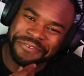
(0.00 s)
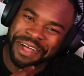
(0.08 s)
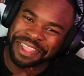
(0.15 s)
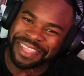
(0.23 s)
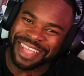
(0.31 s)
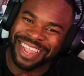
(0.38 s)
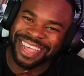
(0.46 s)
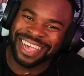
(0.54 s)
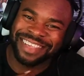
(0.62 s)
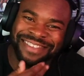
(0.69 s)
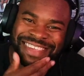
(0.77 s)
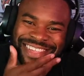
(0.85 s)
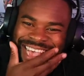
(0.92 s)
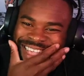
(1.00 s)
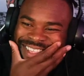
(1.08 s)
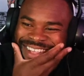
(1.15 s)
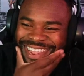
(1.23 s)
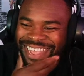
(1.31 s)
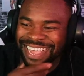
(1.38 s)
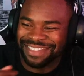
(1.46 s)
That's a classic. That's a
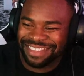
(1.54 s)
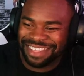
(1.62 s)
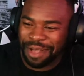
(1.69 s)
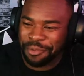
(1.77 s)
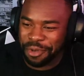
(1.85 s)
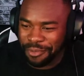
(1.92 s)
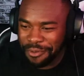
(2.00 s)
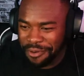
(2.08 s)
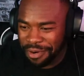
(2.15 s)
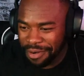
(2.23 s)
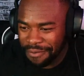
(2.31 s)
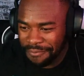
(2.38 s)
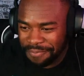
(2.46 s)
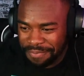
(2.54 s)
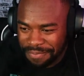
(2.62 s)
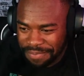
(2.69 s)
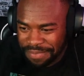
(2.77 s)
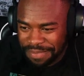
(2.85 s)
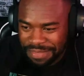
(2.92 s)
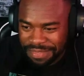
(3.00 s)
classic. I'm going more.
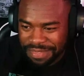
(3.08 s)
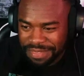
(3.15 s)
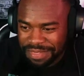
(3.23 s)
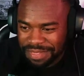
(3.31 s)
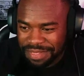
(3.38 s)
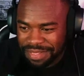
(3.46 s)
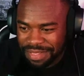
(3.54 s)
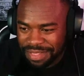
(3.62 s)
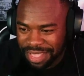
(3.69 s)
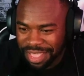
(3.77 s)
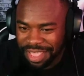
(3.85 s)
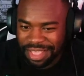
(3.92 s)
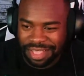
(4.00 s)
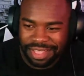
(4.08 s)
Yeah.